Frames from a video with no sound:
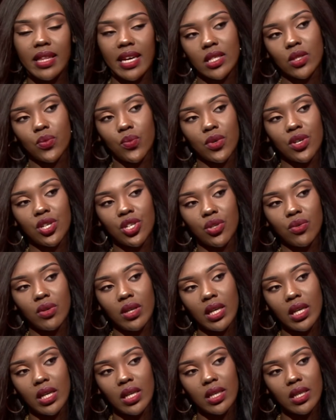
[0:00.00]
that's what you
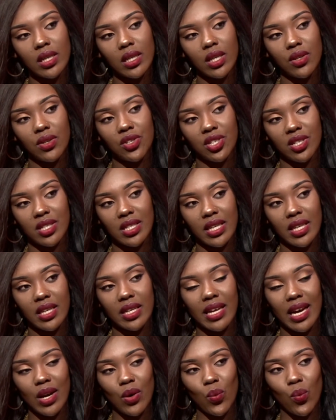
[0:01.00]
need. You just need
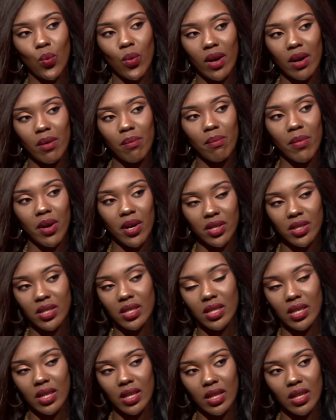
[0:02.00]
that one
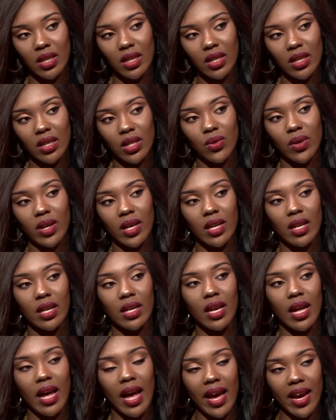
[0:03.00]
person you
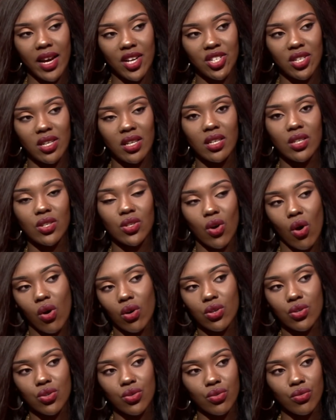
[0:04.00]
can actually
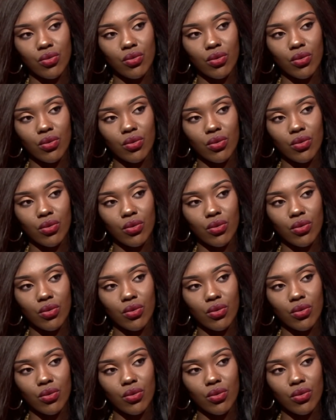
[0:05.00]
talk to.